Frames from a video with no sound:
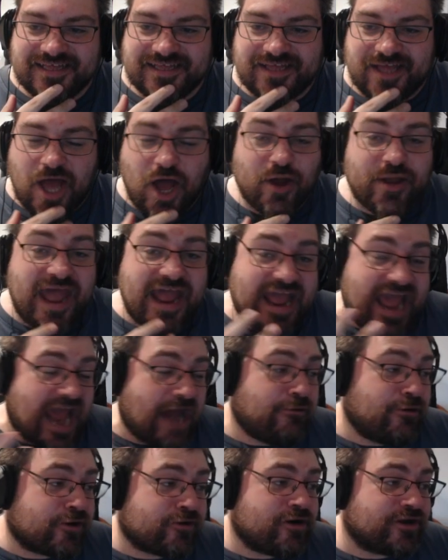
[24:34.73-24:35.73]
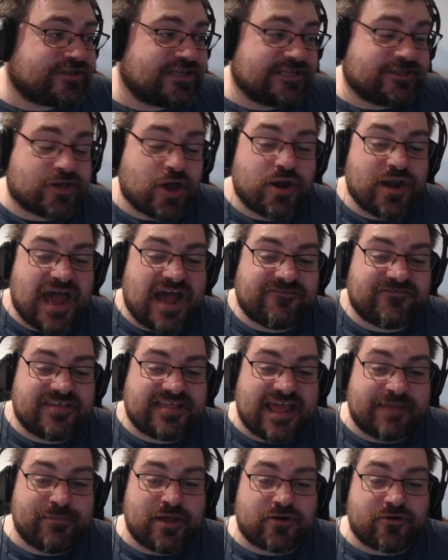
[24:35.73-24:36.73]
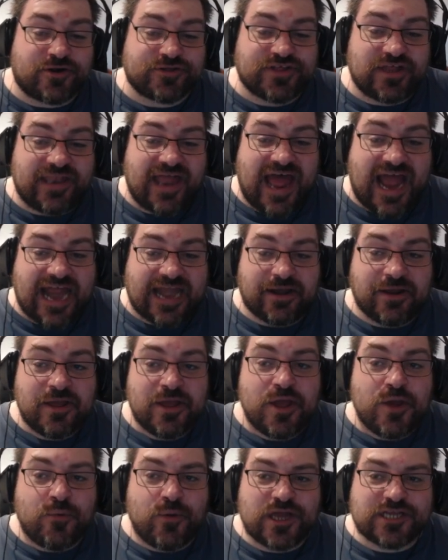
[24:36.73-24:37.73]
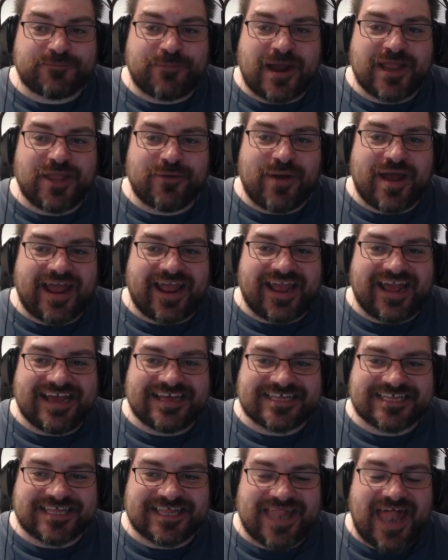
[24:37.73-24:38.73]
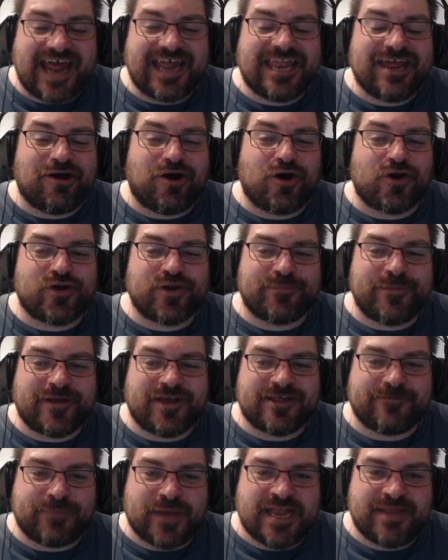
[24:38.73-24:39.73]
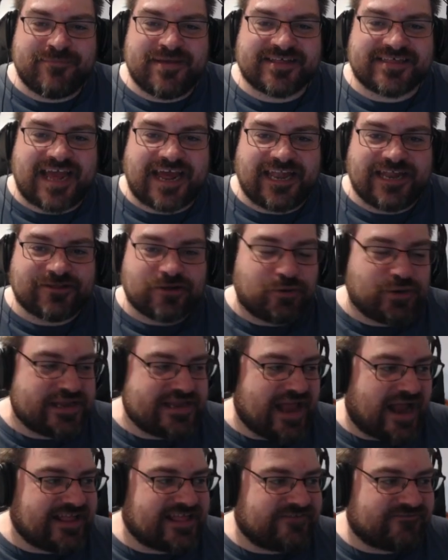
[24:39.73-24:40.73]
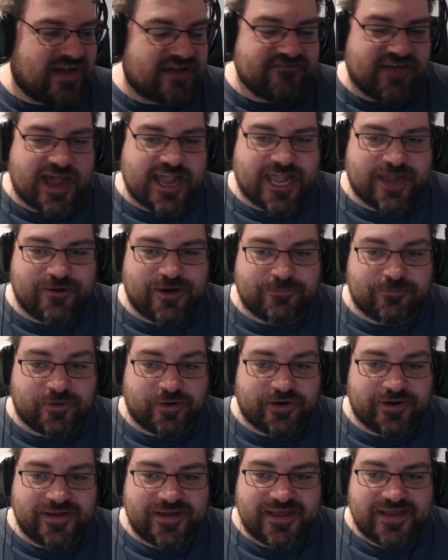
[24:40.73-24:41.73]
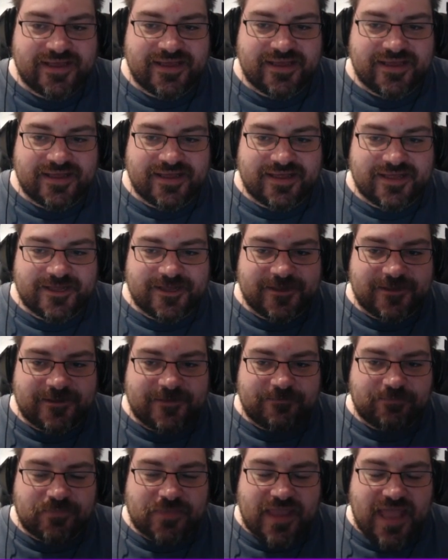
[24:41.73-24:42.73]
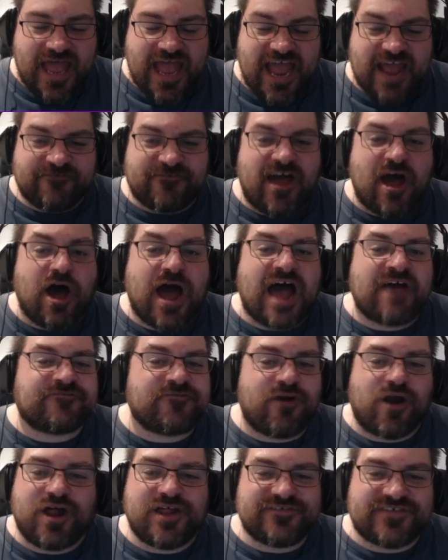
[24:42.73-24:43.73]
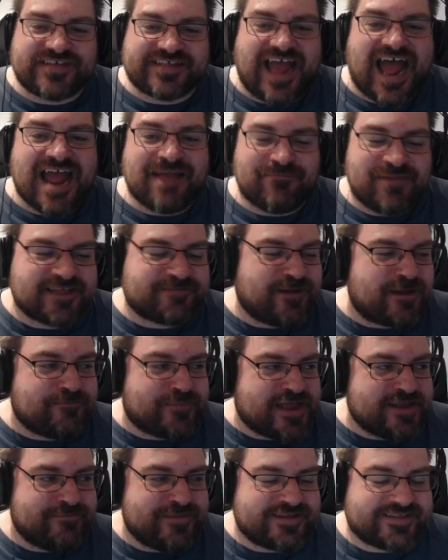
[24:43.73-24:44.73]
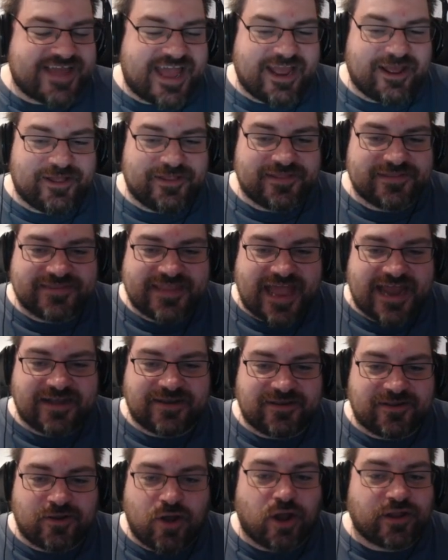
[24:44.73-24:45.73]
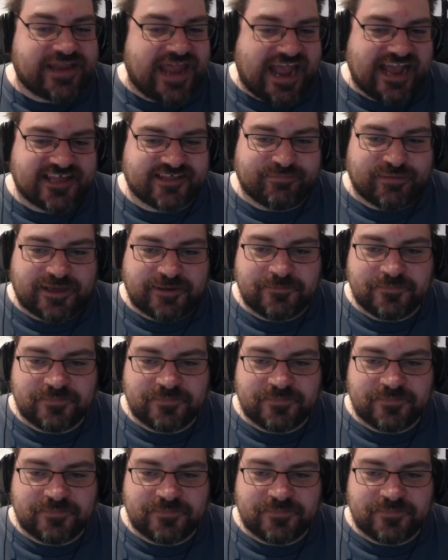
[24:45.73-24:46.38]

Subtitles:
Okay, Heracross is going to have to take me across the line. Which, by the way, is slightly awkward because Pin Missile is only 95 accurate, but if after all of this I miss my Pin Missile, then God hates me.